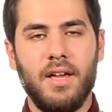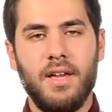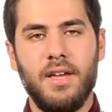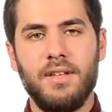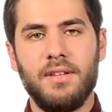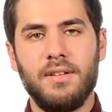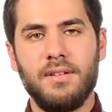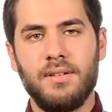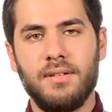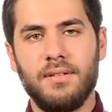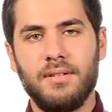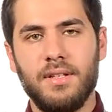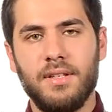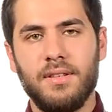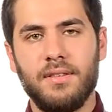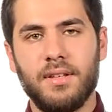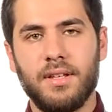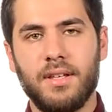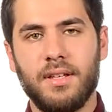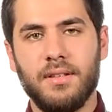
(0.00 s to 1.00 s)
In,
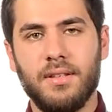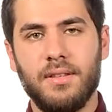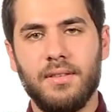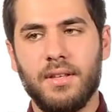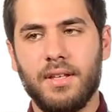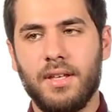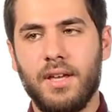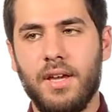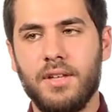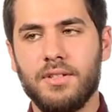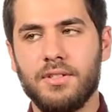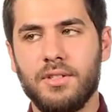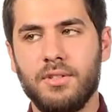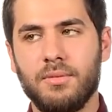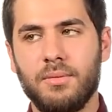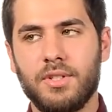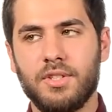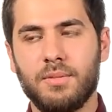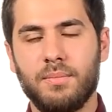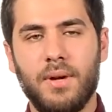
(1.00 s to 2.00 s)
in, the, in the case
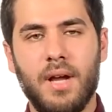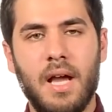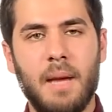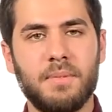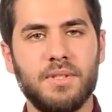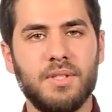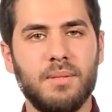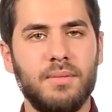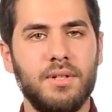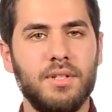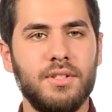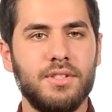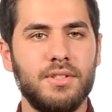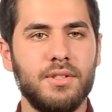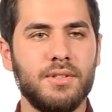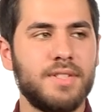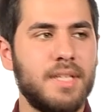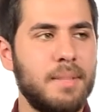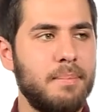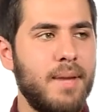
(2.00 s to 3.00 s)
in which perhaps somebody
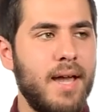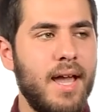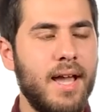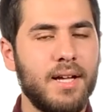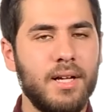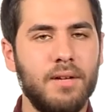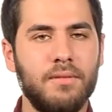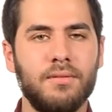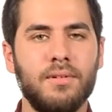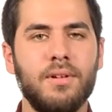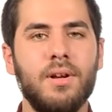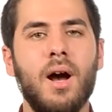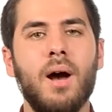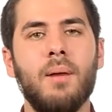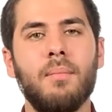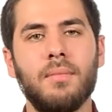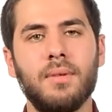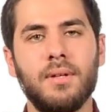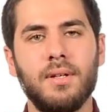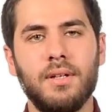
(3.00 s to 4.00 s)
steals a pack of
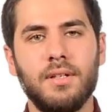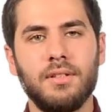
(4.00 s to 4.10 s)
gum,